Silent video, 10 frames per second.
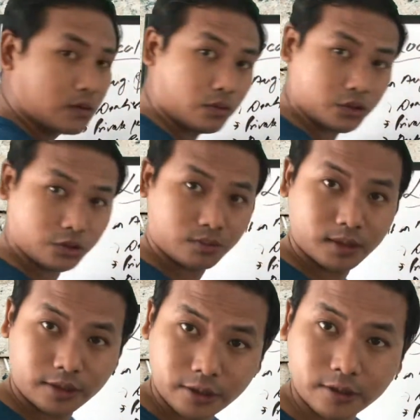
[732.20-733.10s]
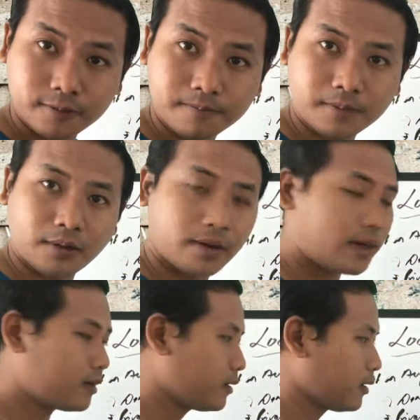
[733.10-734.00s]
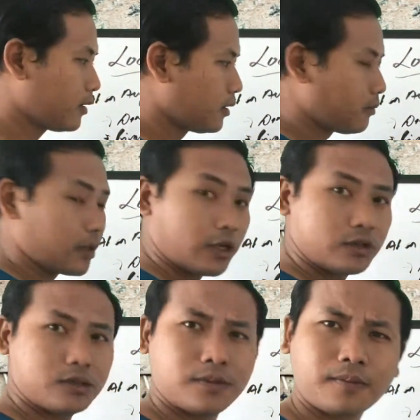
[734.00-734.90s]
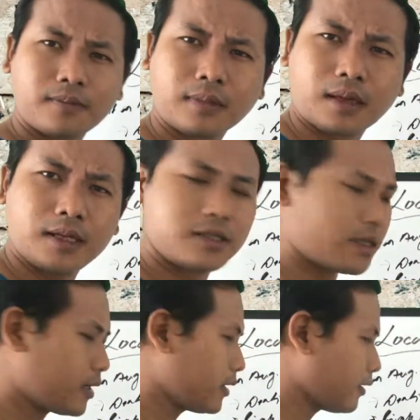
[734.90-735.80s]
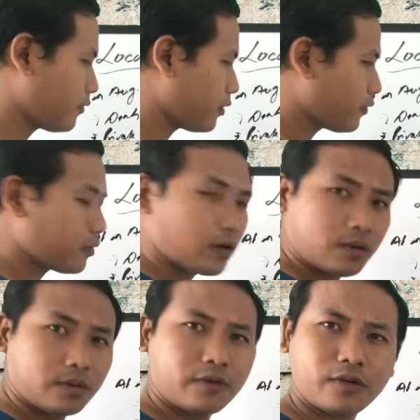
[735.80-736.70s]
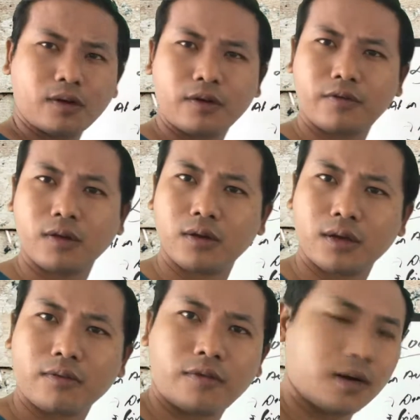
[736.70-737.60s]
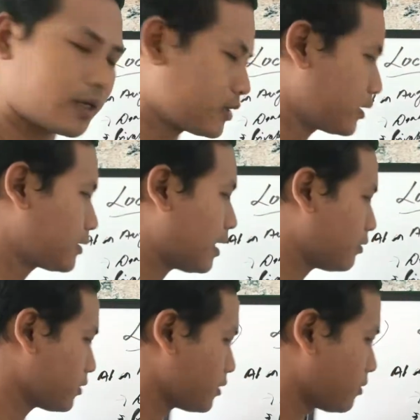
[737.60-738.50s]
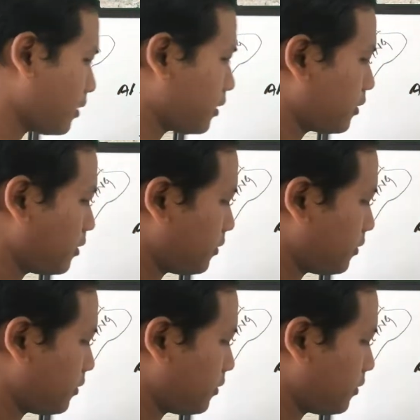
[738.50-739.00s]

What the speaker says: which is really good, right? Because let's say if you're looking for like a 6,000 a month